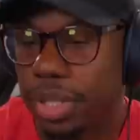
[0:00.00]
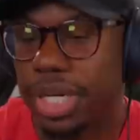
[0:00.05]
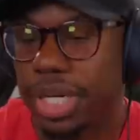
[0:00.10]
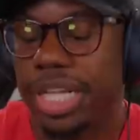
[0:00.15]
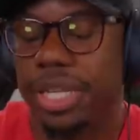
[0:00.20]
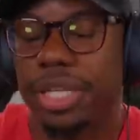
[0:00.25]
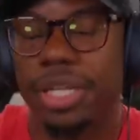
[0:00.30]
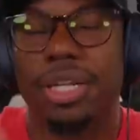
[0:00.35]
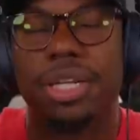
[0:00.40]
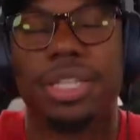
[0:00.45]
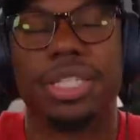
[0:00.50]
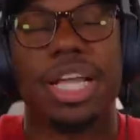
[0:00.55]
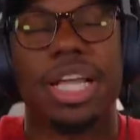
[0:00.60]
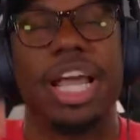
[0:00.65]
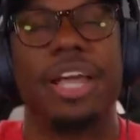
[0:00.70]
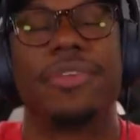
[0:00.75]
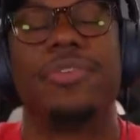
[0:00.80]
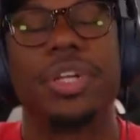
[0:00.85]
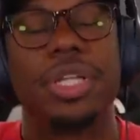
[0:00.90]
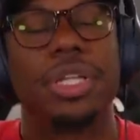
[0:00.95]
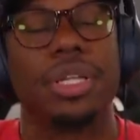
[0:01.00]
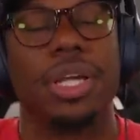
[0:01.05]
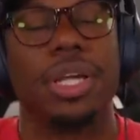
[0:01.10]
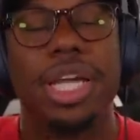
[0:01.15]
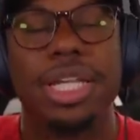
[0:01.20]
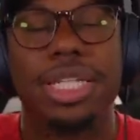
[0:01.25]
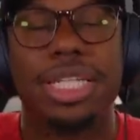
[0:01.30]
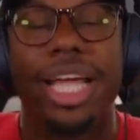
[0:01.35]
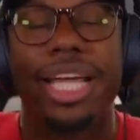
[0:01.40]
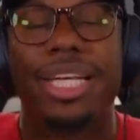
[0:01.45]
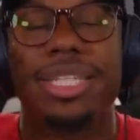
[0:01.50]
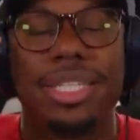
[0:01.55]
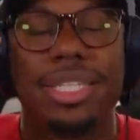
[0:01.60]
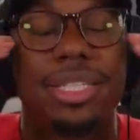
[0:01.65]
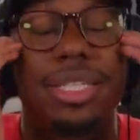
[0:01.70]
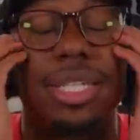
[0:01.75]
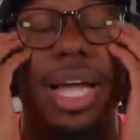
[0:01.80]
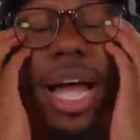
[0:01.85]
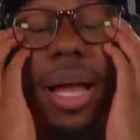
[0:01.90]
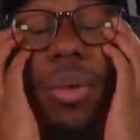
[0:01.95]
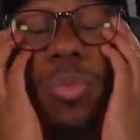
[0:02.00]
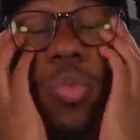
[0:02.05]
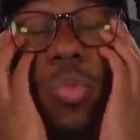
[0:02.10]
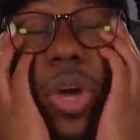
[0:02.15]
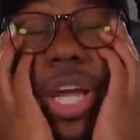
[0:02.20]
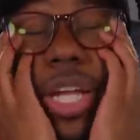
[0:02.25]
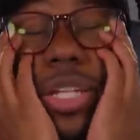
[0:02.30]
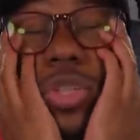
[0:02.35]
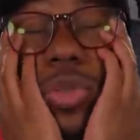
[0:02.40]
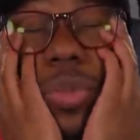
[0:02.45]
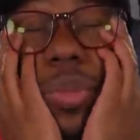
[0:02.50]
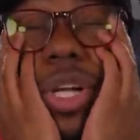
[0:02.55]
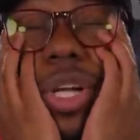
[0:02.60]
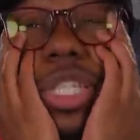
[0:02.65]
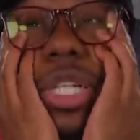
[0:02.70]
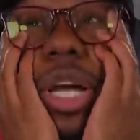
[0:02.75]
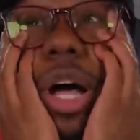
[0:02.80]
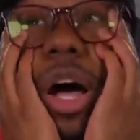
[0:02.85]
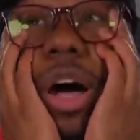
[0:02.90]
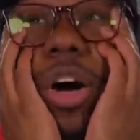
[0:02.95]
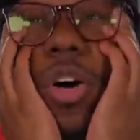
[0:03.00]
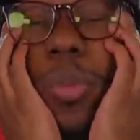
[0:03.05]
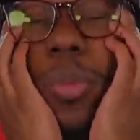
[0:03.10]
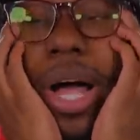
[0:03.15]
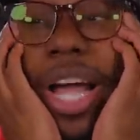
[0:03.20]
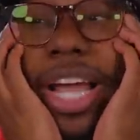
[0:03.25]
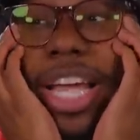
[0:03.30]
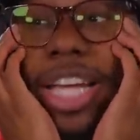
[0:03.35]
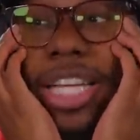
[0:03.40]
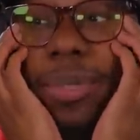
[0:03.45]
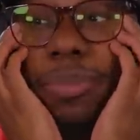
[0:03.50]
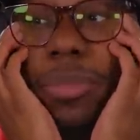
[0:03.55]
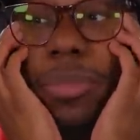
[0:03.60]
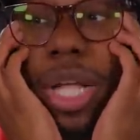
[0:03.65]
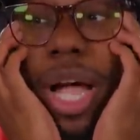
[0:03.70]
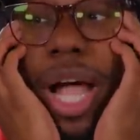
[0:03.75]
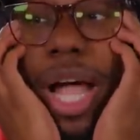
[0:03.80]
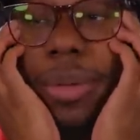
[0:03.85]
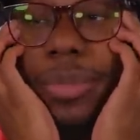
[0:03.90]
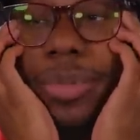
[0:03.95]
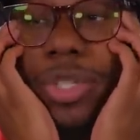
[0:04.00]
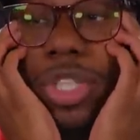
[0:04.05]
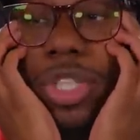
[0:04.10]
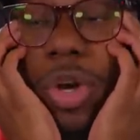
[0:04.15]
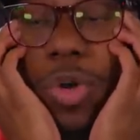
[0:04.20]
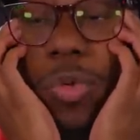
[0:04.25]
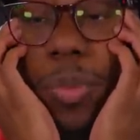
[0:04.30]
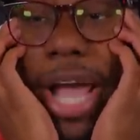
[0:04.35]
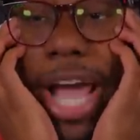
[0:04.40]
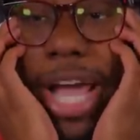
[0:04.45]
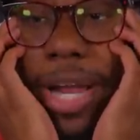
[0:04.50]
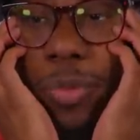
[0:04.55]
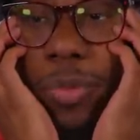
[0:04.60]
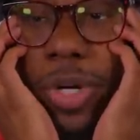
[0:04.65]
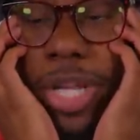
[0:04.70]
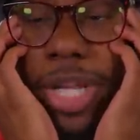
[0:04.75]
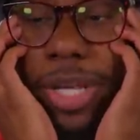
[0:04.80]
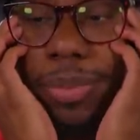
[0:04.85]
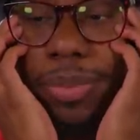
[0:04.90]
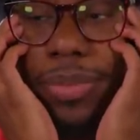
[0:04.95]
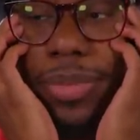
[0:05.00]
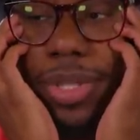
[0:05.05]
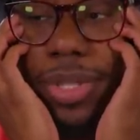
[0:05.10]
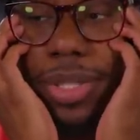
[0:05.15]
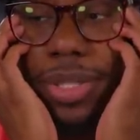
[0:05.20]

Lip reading: Nathan does he takes his time way too much. Oh my, I'm so mad with him.